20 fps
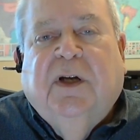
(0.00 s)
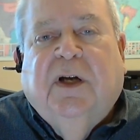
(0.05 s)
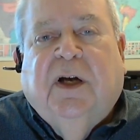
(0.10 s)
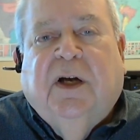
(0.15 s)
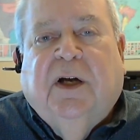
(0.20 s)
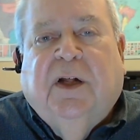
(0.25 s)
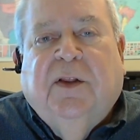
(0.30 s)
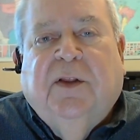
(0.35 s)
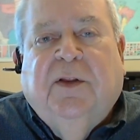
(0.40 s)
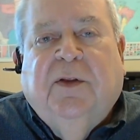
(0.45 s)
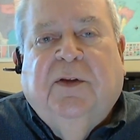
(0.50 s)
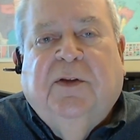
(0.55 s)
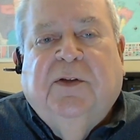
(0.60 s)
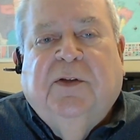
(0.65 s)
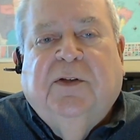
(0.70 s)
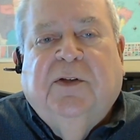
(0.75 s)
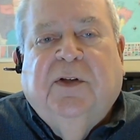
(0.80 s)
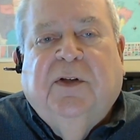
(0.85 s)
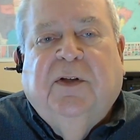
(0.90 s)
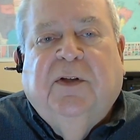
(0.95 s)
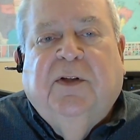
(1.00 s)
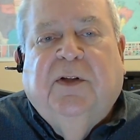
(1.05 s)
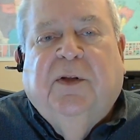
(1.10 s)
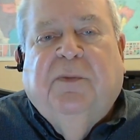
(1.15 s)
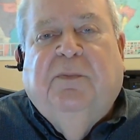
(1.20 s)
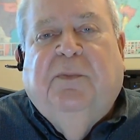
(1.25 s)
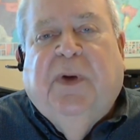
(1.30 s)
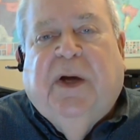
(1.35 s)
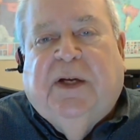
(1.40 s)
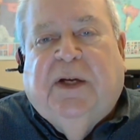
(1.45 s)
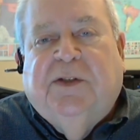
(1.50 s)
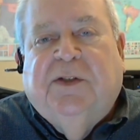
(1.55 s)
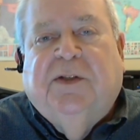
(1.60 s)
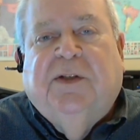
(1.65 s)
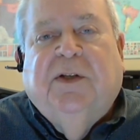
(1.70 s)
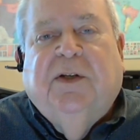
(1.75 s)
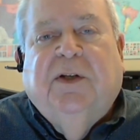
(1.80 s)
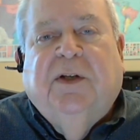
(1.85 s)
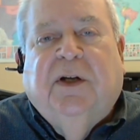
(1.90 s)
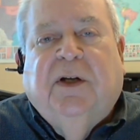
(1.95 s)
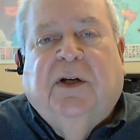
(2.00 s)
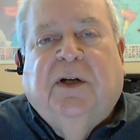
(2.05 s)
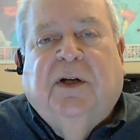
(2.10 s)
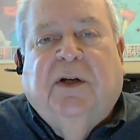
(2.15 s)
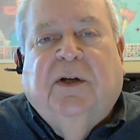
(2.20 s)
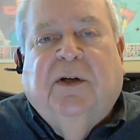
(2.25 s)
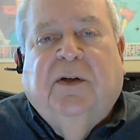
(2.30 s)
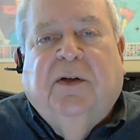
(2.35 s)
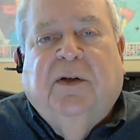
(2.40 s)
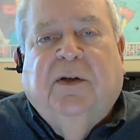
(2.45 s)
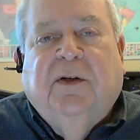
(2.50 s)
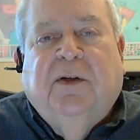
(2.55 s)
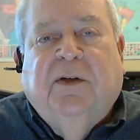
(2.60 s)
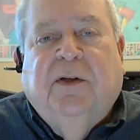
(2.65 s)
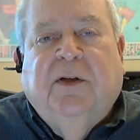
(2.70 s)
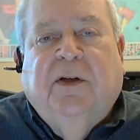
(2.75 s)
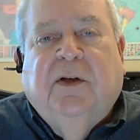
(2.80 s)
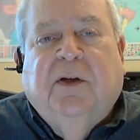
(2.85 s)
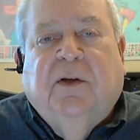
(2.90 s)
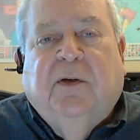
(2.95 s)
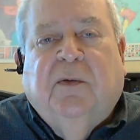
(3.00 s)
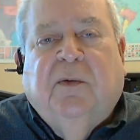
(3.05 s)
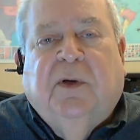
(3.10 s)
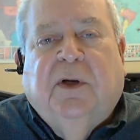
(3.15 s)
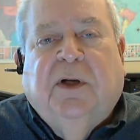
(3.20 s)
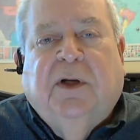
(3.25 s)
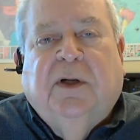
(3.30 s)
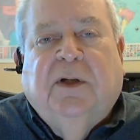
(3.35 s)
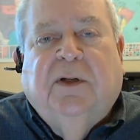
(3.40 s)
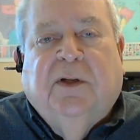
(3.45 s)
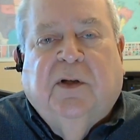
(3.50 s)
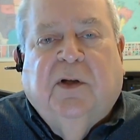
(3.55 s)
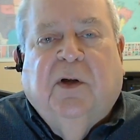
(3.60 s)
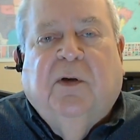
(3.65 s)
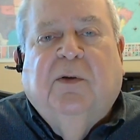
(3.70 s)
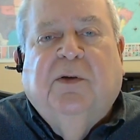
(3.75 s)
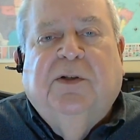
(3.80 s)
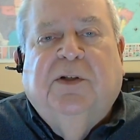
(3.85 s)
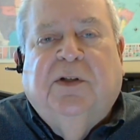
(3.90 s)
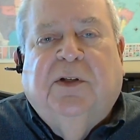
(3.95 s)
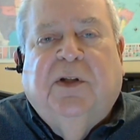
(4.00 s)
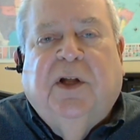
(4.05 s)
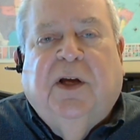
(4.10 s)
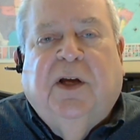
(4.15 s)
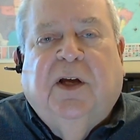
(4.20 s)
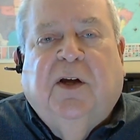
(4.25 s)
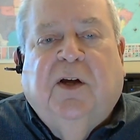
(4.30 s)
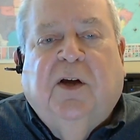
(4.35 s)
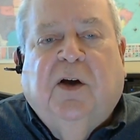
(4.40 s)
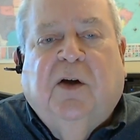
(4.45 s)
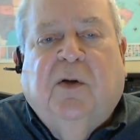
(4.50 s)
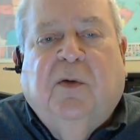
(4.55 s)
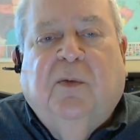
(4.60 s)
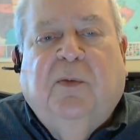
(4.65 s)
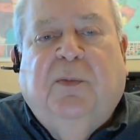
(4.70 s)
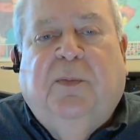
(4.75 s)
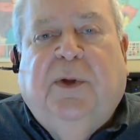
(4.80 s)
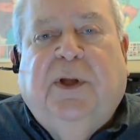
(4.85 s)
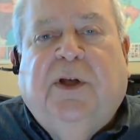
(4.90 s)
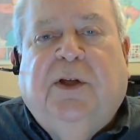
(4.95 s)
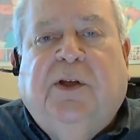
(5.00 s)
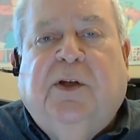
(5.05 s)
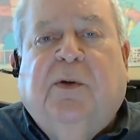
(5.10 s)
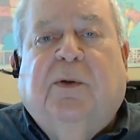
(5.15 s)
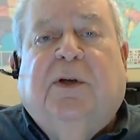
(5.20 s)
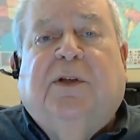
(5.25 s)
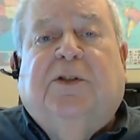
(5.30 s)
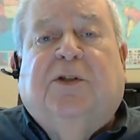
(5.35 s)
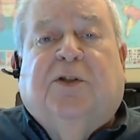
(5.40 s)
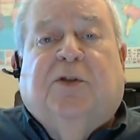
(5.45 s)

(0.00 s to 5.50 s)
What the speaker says: The best, the lowest they could go would be a U.S.